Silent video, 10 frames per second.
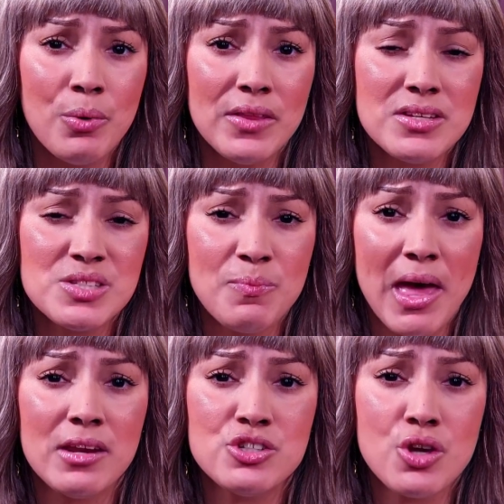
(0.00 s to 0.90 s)
with the
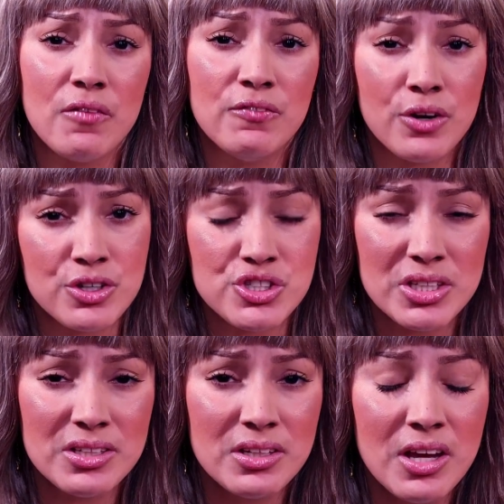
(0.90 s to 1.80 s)
Spanish
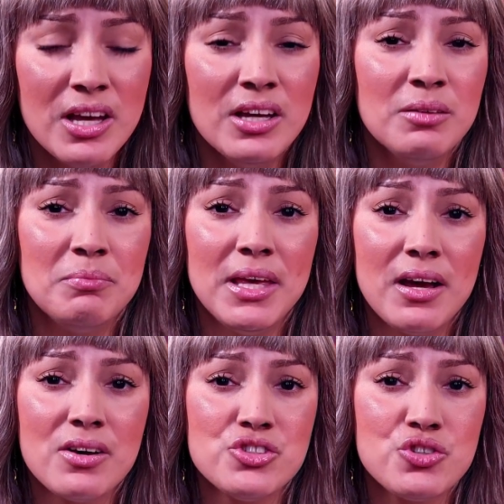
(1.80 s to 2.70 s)
version
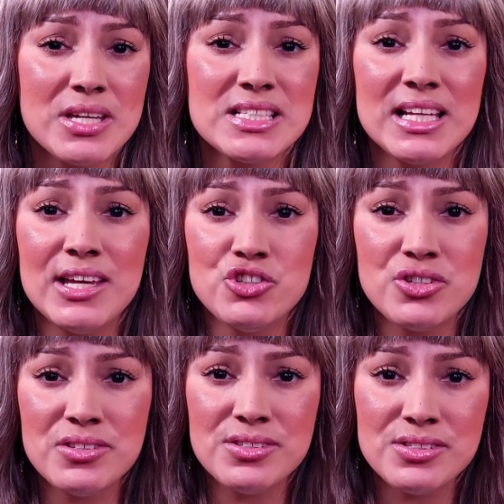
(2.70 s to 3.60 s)
because
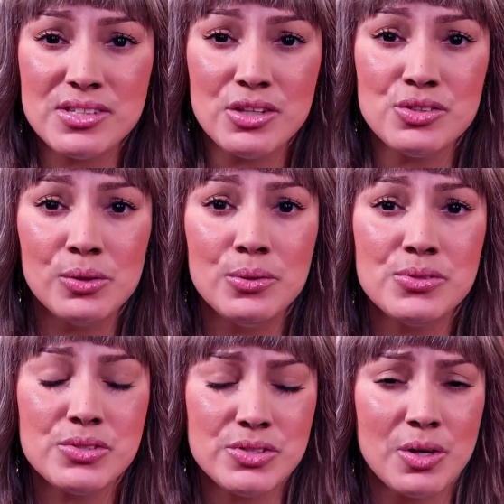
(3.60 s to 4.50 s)
translations tend to
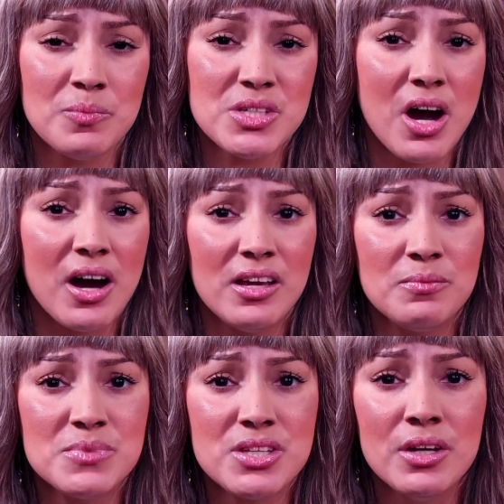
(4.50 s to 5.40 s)
lose
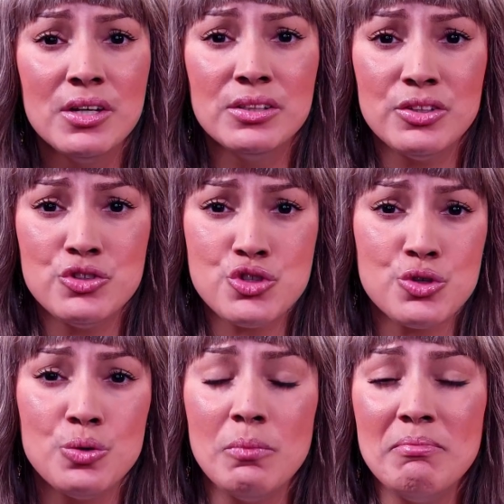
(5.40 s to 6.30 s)
sometimes the
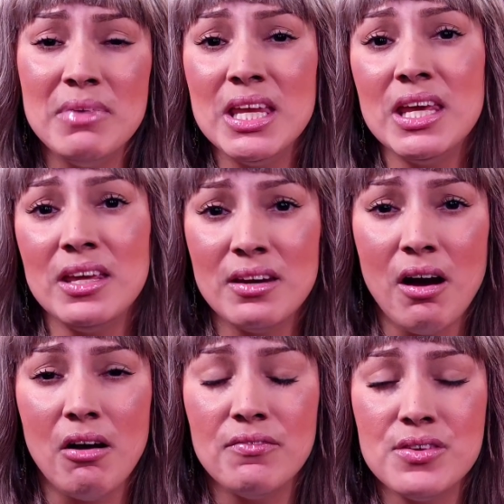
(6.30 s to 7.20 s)
true meaning
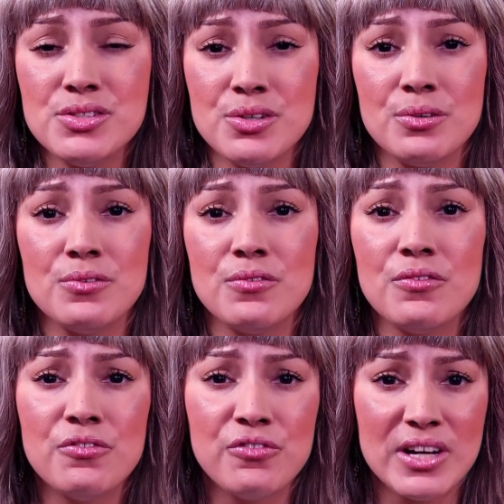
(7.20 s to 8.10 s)
of a certain
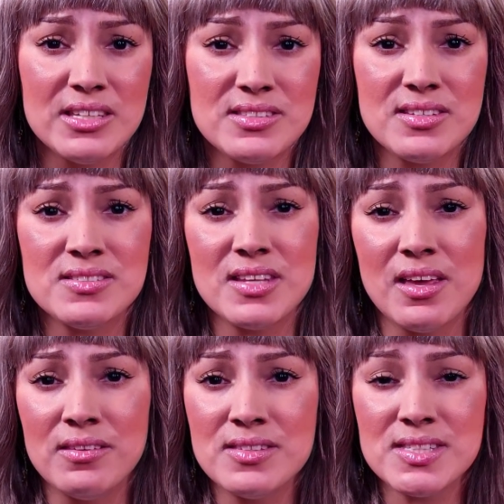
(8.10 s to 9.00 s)
phrases
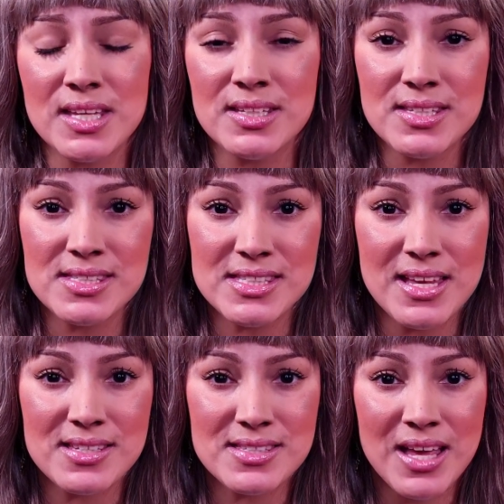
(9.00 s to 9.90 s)
and
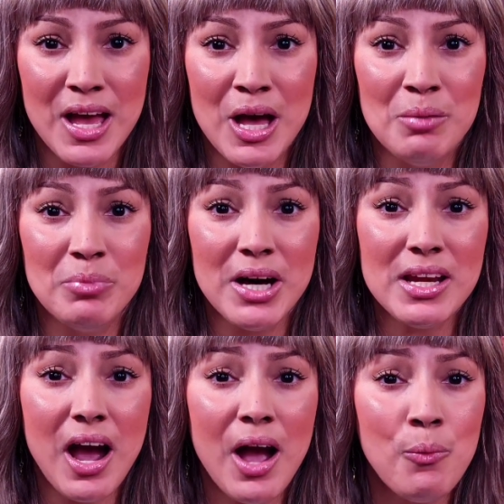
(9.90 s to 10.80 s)
sentences.
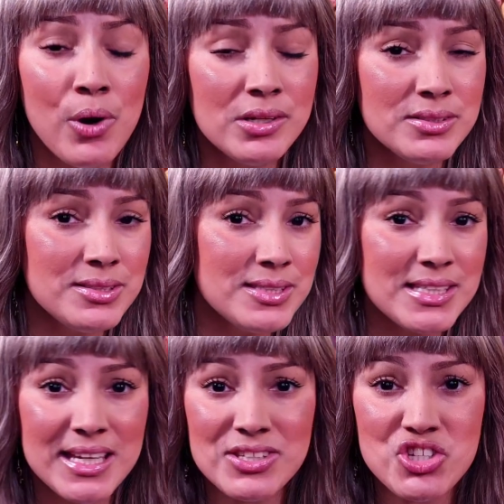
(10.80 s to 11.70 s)
But I wanted to
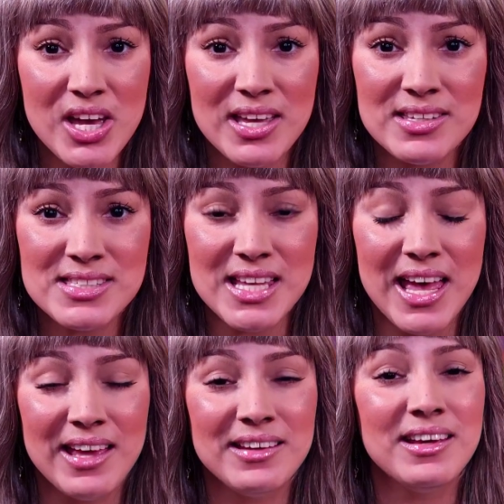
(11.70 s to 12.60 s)
take a chance,
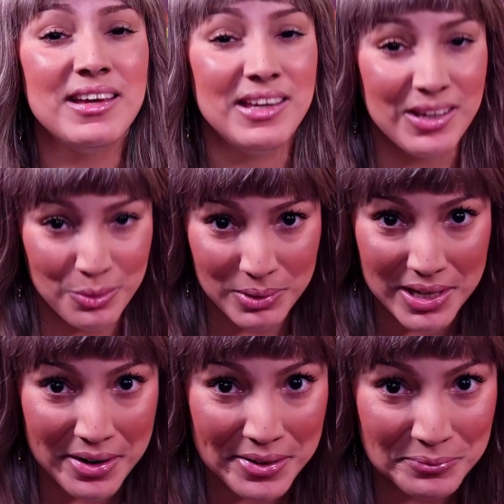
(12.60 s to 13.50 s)
and here
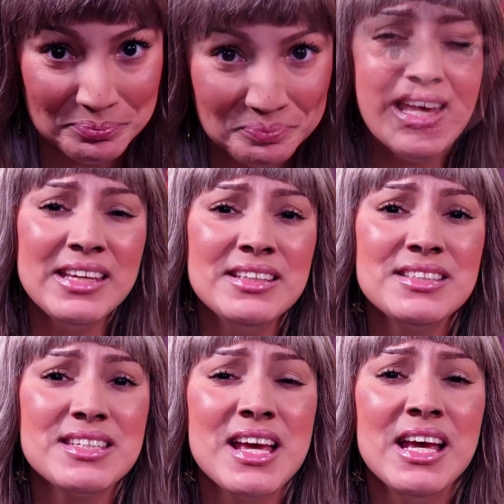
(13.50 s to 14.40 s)
we are.
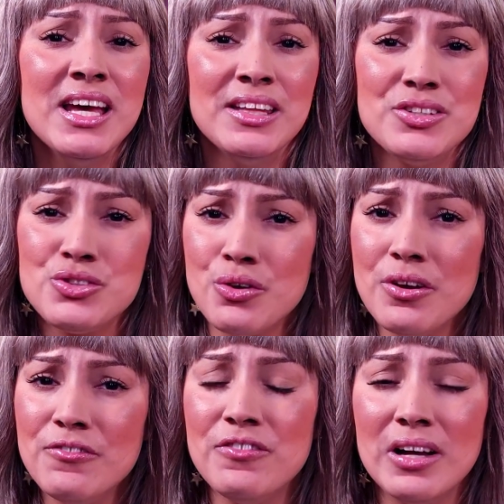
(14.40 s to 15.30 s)
And the
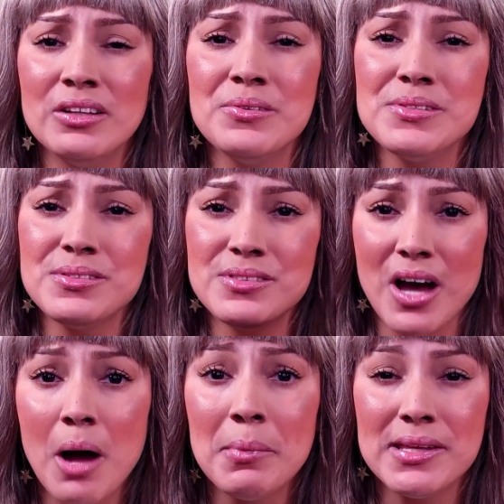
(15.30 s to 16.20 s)
story follows
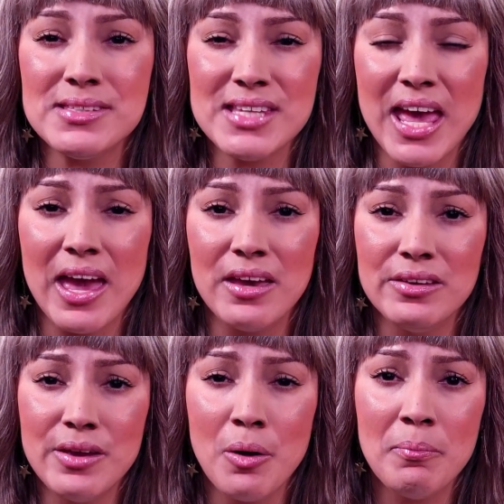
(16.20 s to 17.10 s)
Thomas,
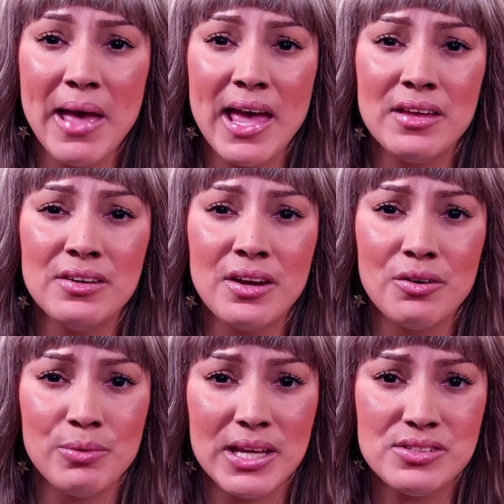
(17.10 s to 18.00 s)
a young man
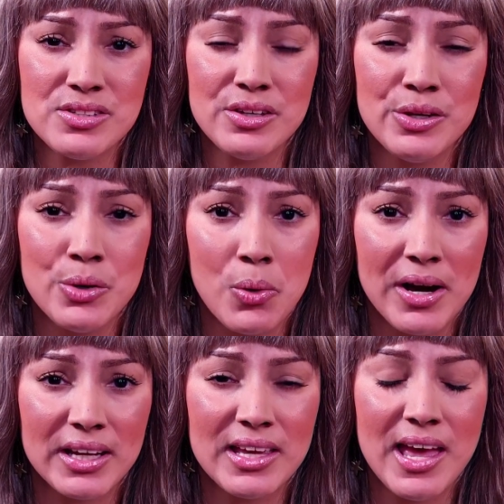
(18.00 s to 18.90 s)
raised in New
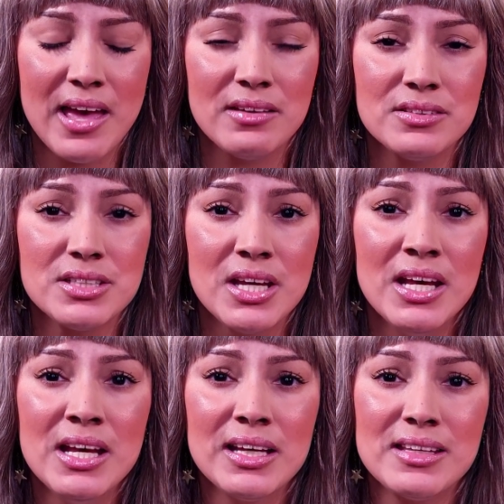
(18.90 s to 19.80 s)
York and
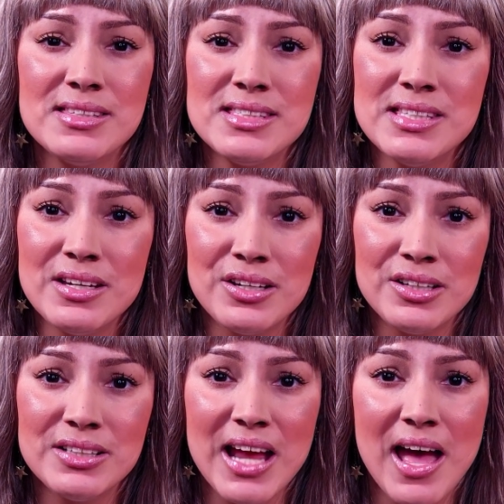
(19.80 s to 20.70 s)

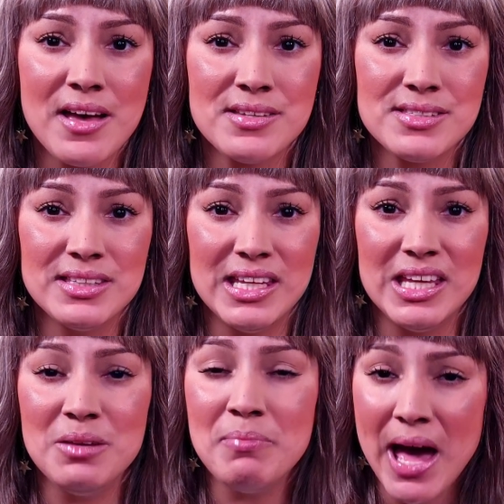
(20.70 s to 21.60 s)
considered as
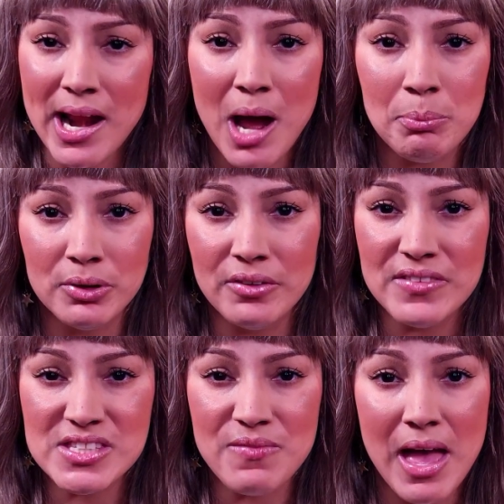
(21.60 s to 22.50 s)
the bad apple of
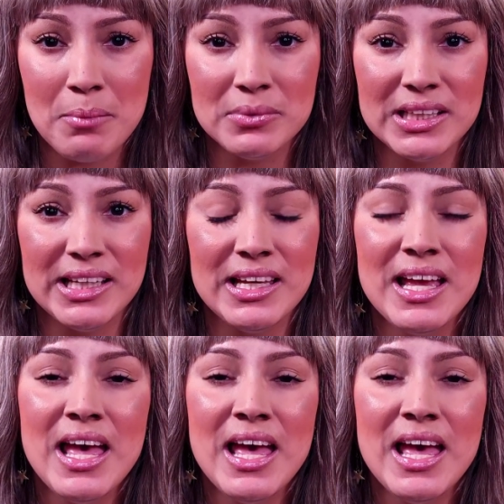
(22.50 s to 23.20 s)
his family.